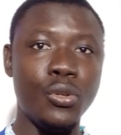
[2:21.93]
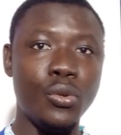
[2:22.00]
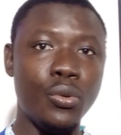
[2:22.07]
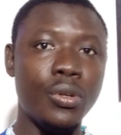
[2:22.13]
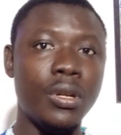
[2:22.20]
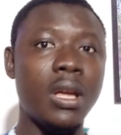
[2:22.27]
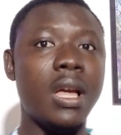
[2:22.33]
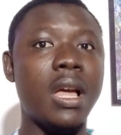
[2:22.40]

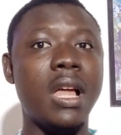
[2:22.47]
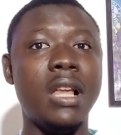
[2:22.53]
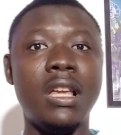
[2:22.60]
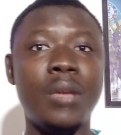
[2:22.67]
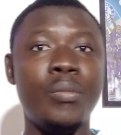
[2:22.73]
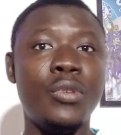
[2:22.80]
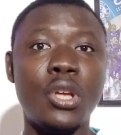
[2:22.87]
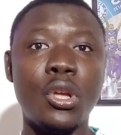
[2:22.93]
you and
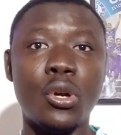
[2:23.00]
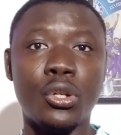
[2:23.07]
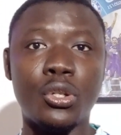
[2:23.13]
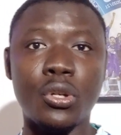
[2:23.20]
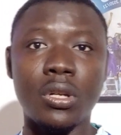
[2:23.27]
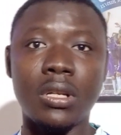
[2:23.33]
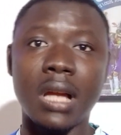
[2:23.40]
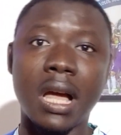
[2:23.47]
let me hear your
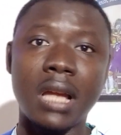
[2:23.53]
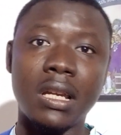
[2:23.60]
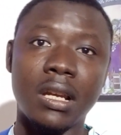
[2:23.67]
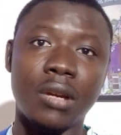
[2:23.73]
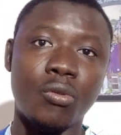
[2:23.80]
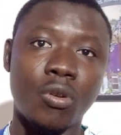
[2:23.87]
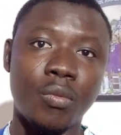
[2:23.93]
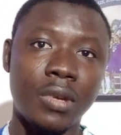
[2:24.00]
thought under
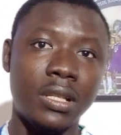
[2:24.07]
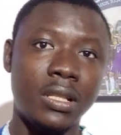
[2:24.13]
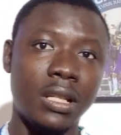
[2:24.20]
the comment